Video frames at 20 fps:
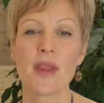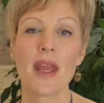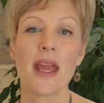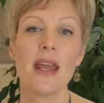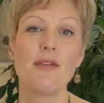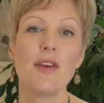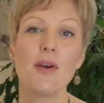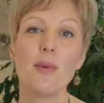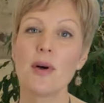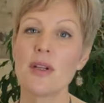
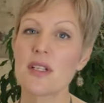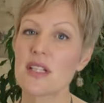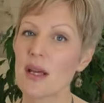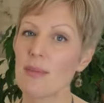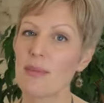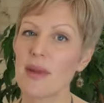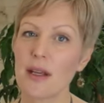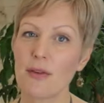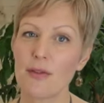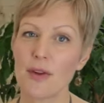If you want
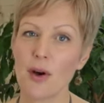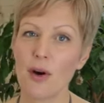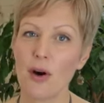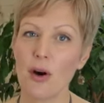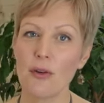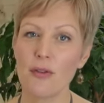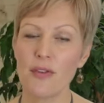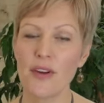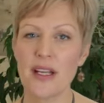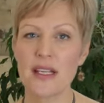something for your
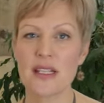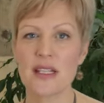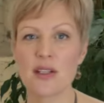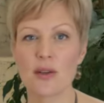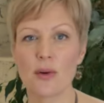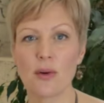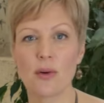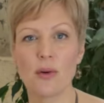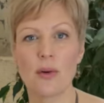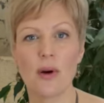office
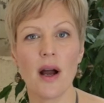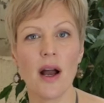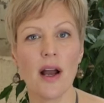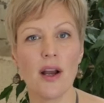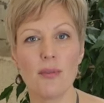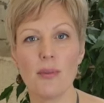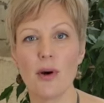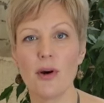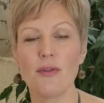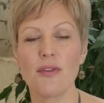or
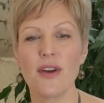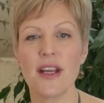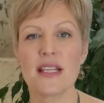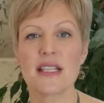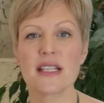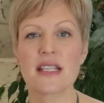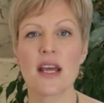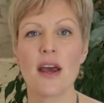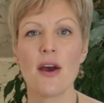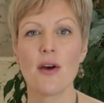home
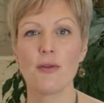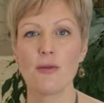office,